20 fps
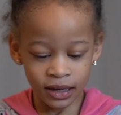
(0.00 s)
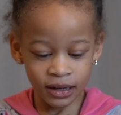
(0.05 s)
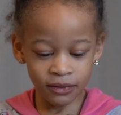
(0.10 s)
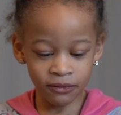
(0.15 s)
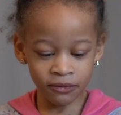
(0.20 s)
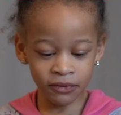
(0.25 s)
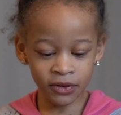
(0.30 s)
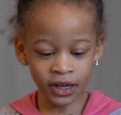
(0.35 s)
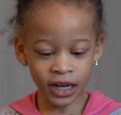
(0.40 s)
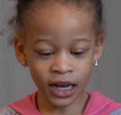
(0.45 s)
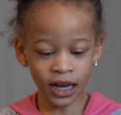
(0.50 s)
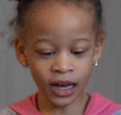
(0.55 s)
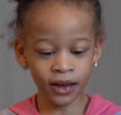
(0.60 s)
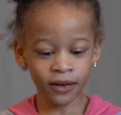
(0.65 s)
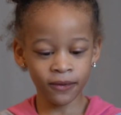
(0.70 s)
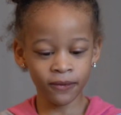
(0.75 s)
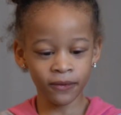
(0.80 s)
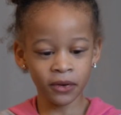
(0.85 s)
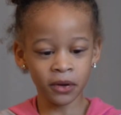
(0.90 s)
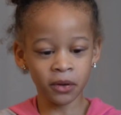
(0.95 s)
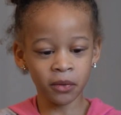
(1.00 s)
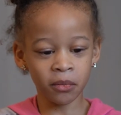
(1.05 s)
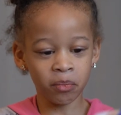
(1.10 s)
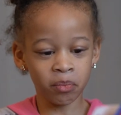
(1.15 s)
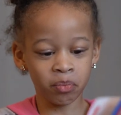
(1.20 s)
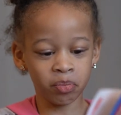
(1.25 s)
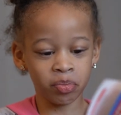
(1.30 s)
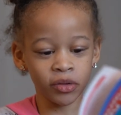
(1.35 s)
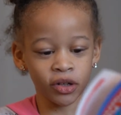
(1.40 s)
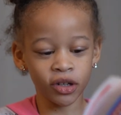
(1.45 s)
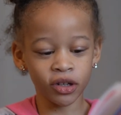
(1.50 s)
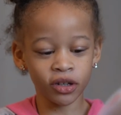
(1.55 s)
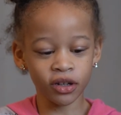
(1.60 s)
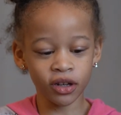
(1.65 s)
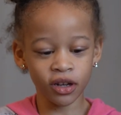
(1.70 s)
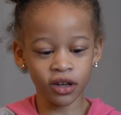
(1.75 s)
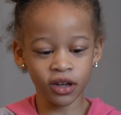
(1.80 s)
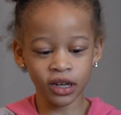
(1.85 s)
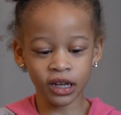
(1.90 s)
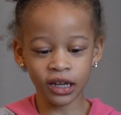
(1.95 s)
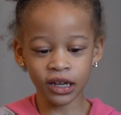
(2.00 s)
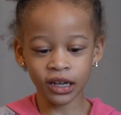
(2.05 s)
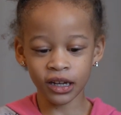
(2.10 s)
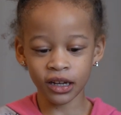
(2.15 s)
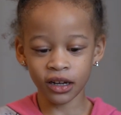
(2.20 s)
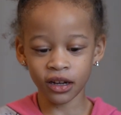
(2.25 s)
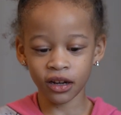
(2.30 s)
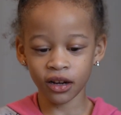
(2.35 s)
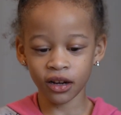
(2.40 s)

And we have a book here.